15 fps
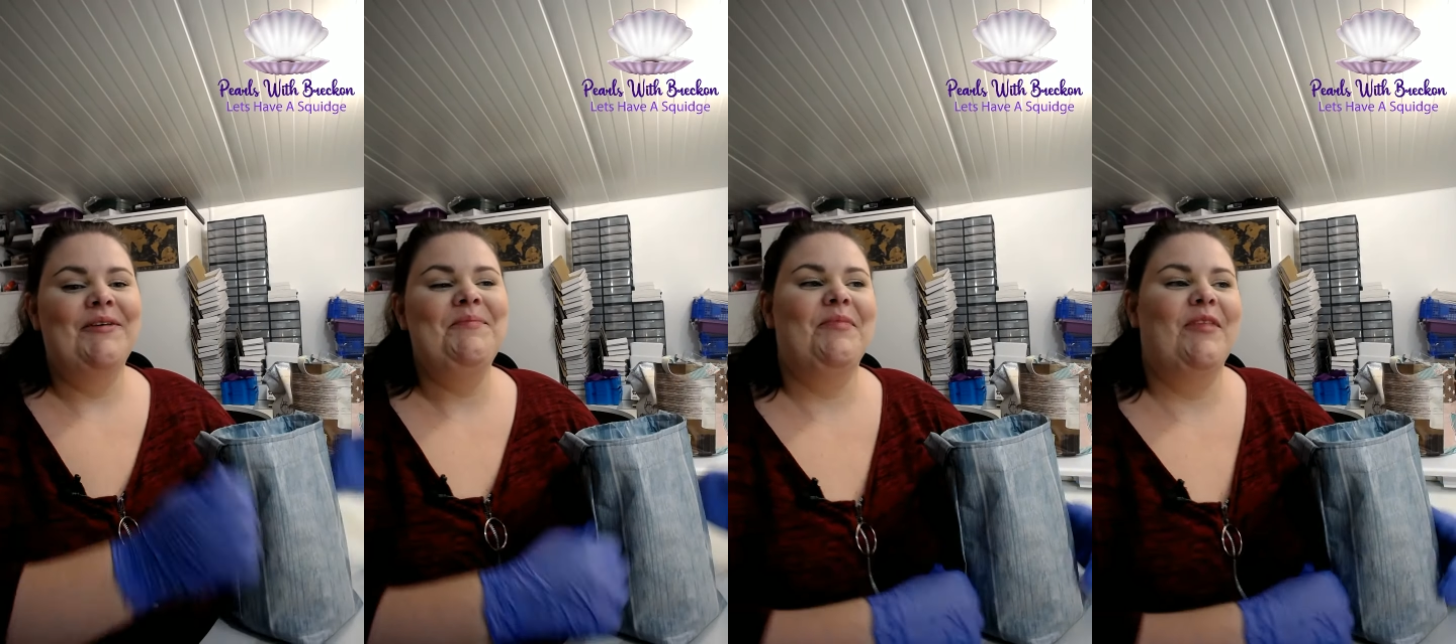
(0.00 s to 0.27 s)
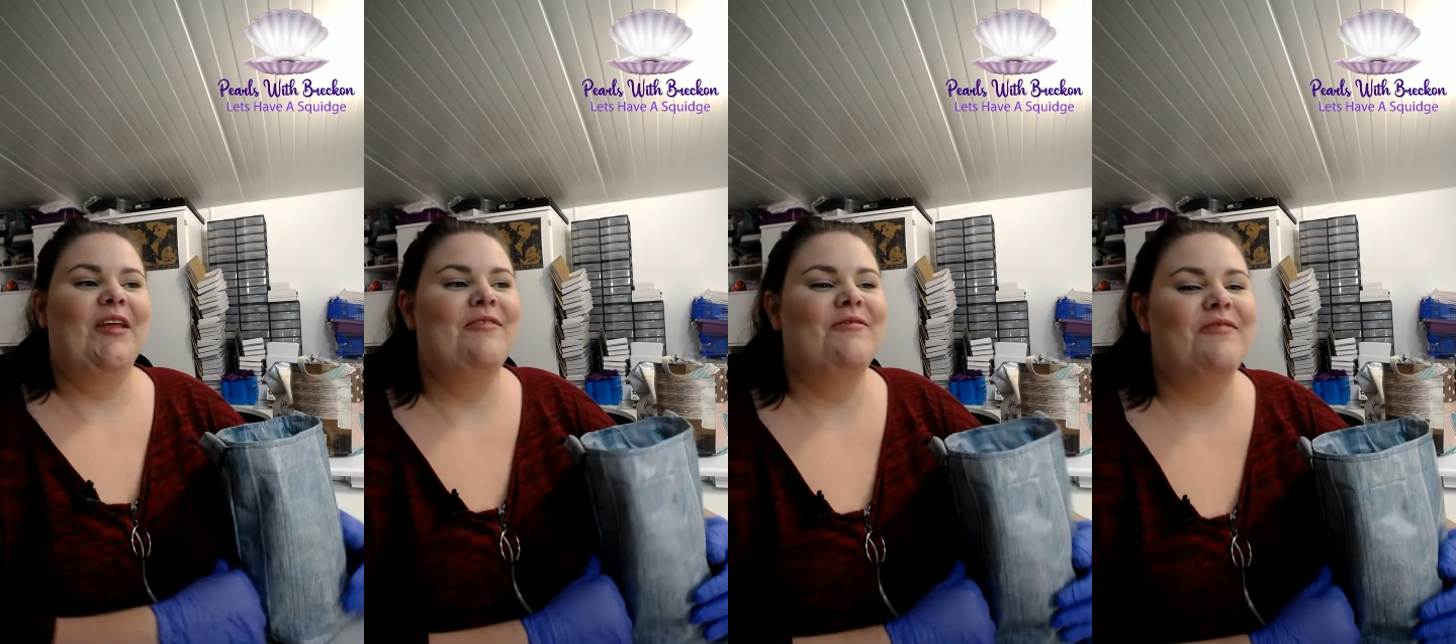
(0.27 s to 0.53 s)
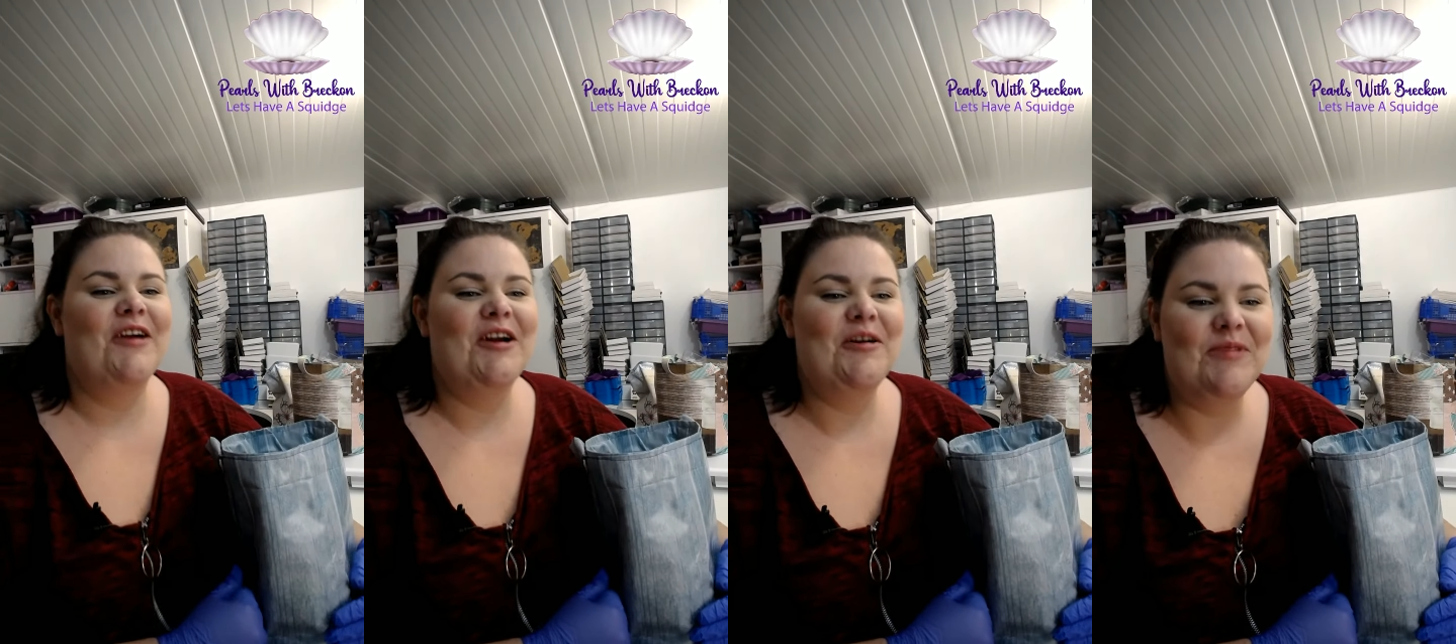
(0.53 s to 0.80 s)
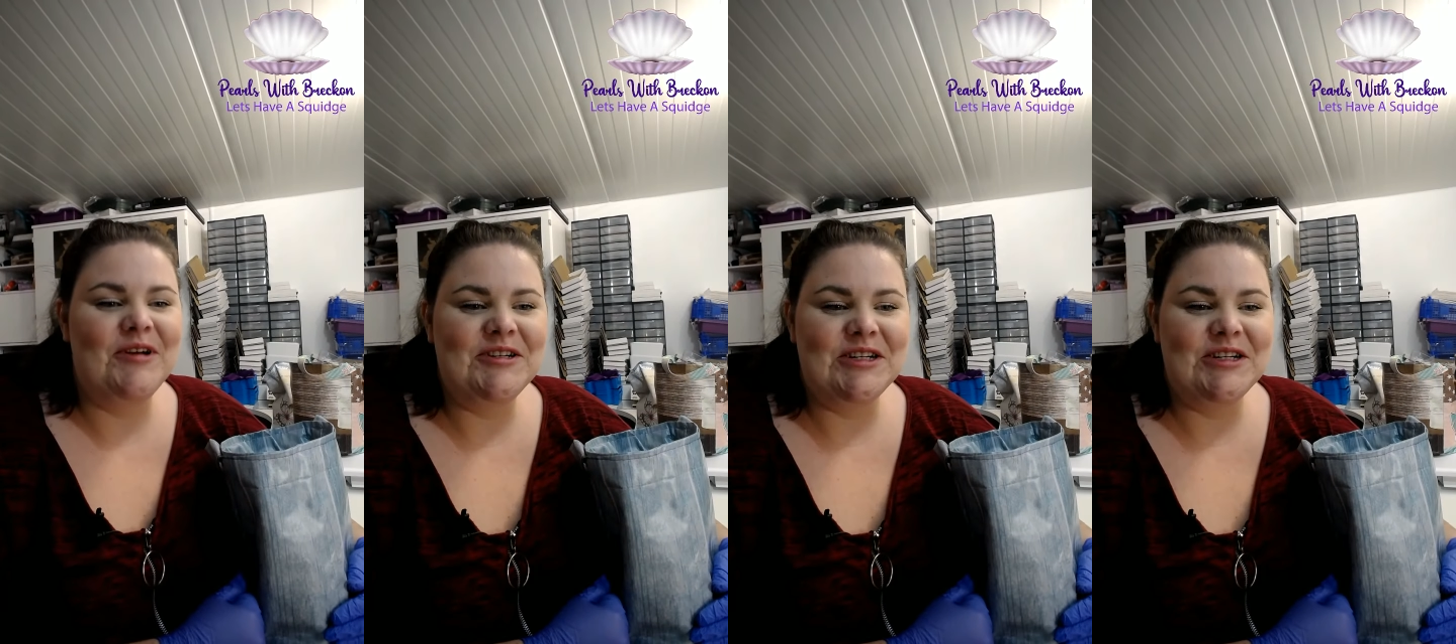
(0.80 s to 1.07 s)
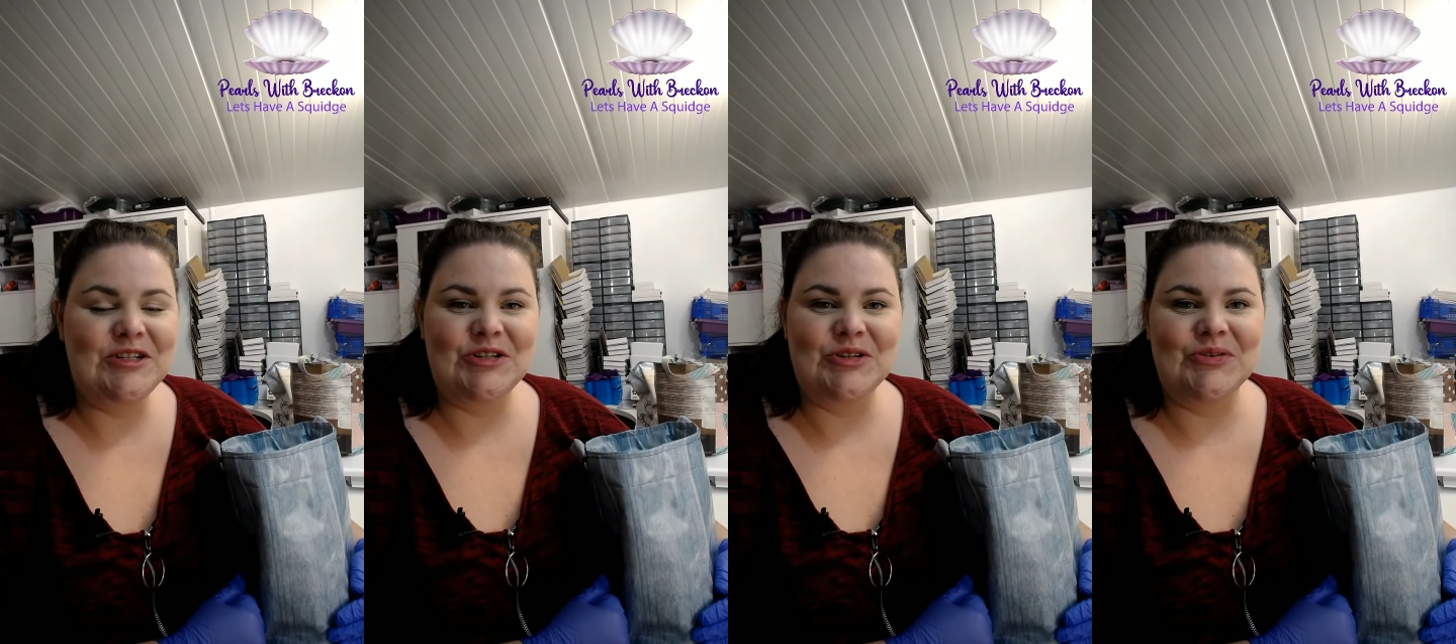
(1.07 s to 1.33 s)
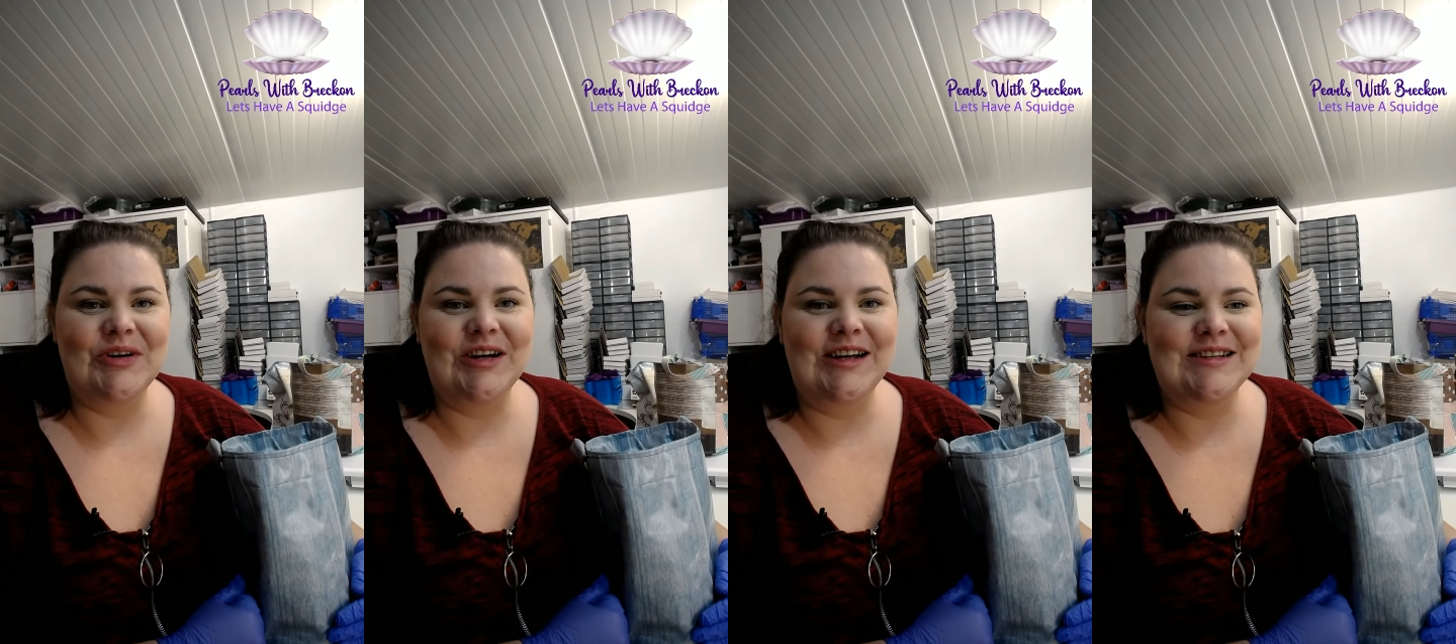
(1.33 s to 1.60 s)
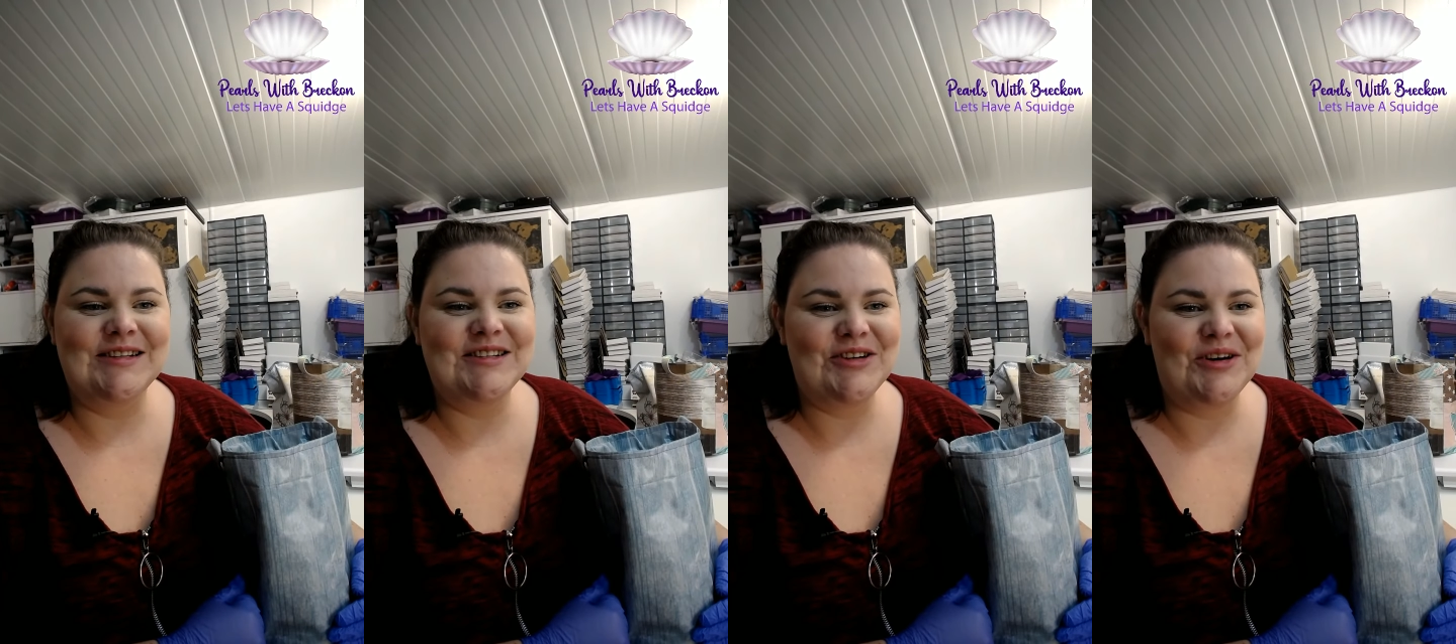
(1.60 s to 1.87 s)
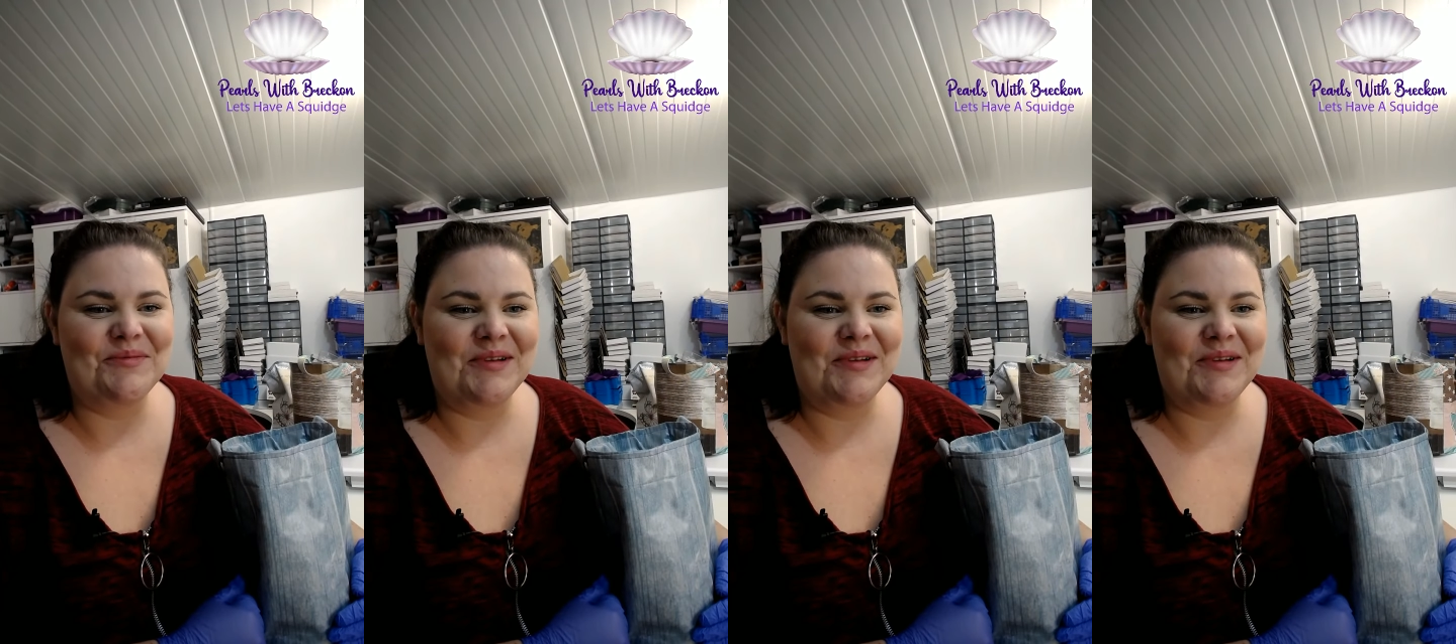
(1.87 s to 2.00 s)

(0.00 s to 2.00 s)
I very much enjoyed topping it